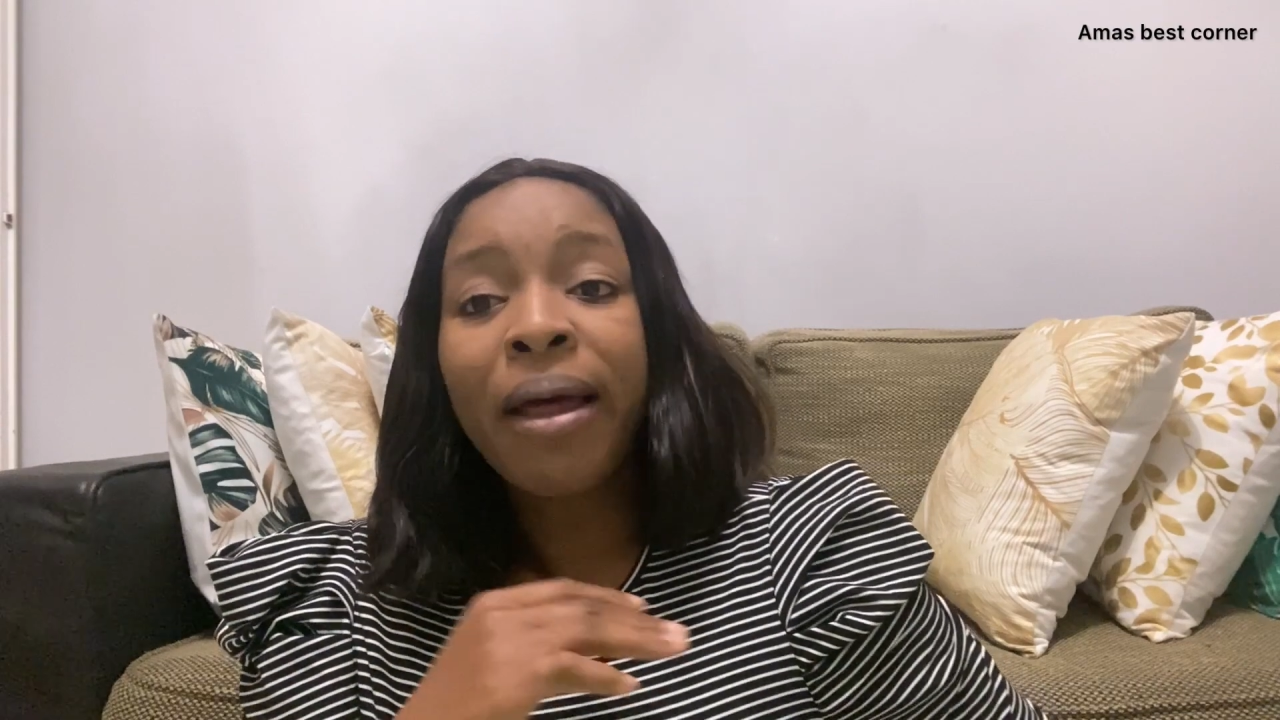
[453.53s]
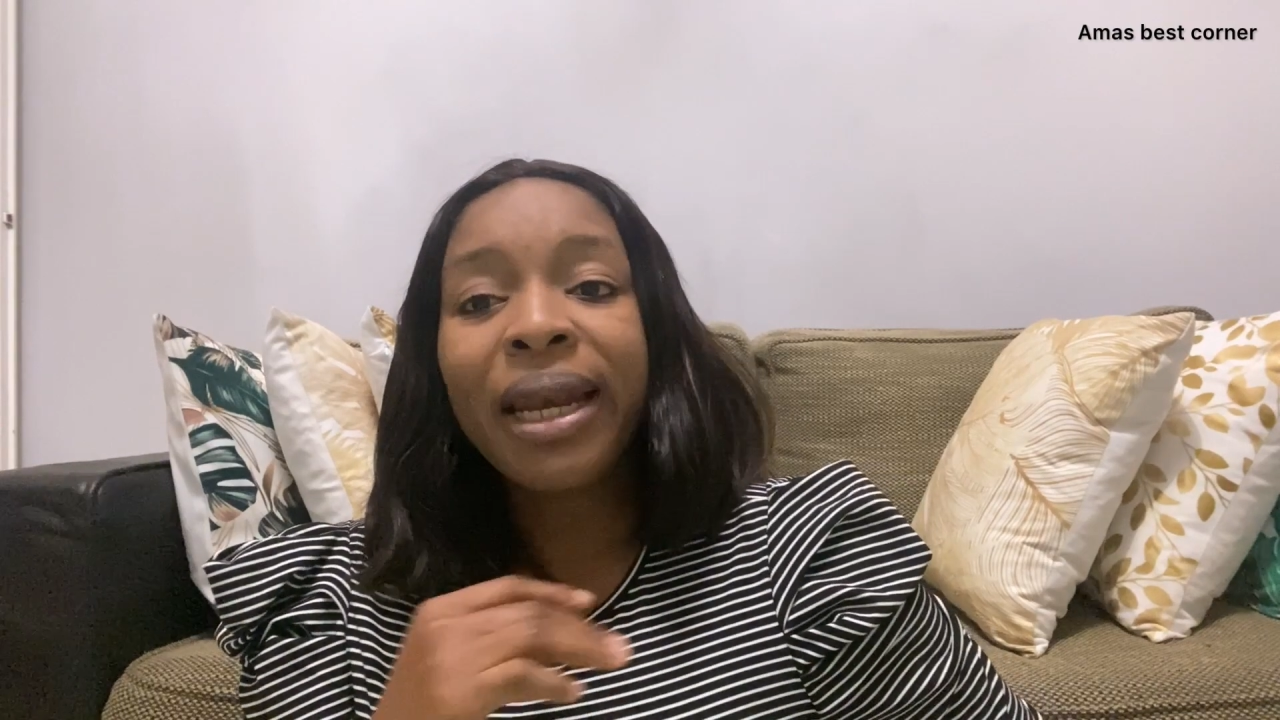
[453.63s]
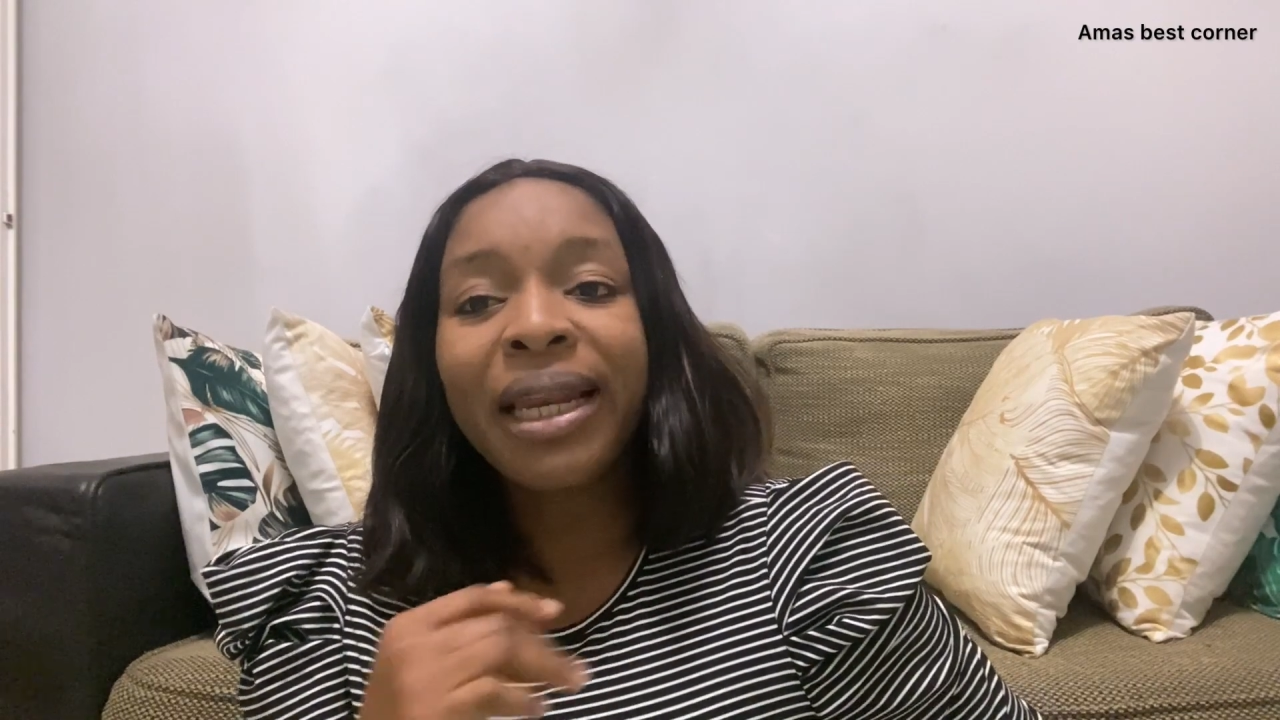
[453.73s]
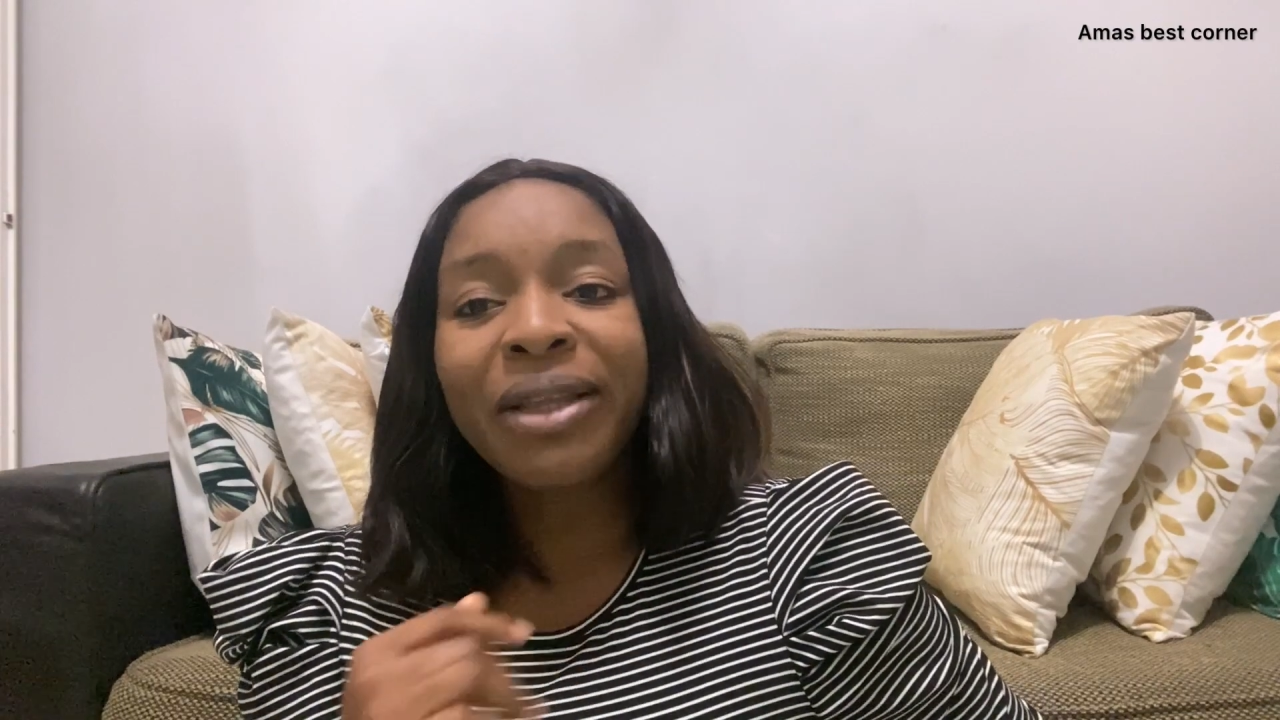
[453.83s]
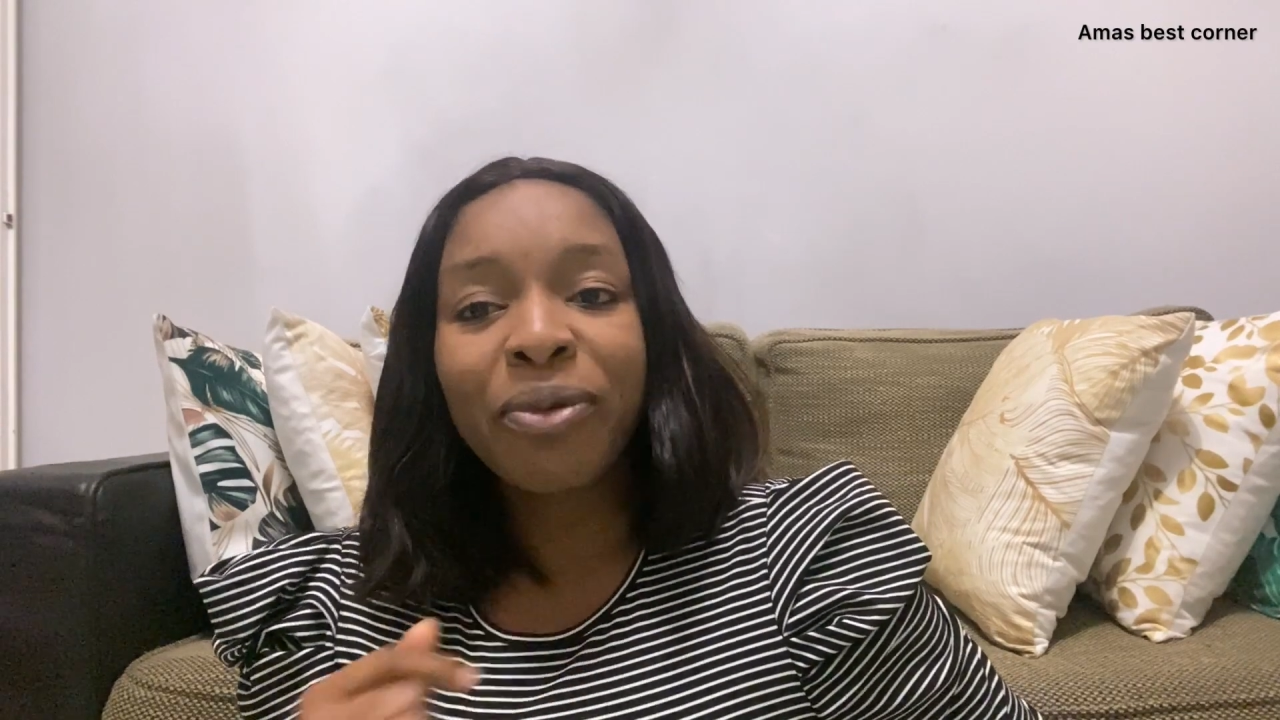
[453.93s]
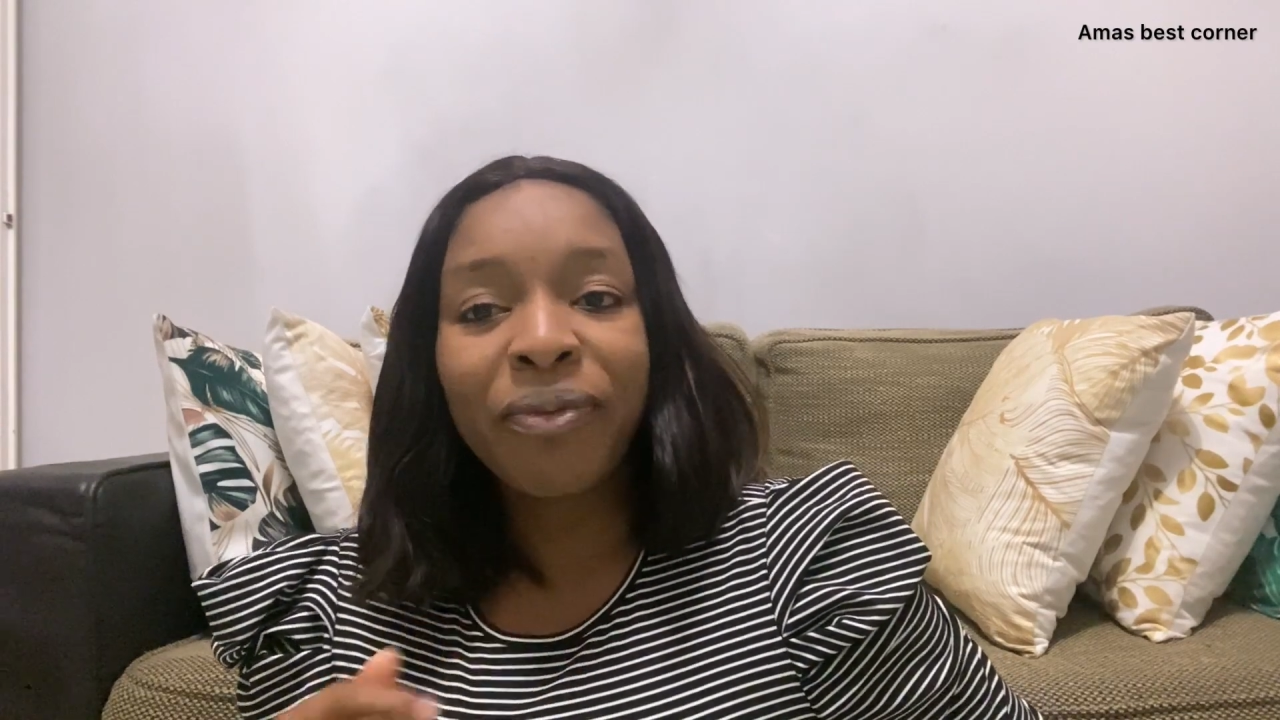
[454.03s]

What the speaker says: little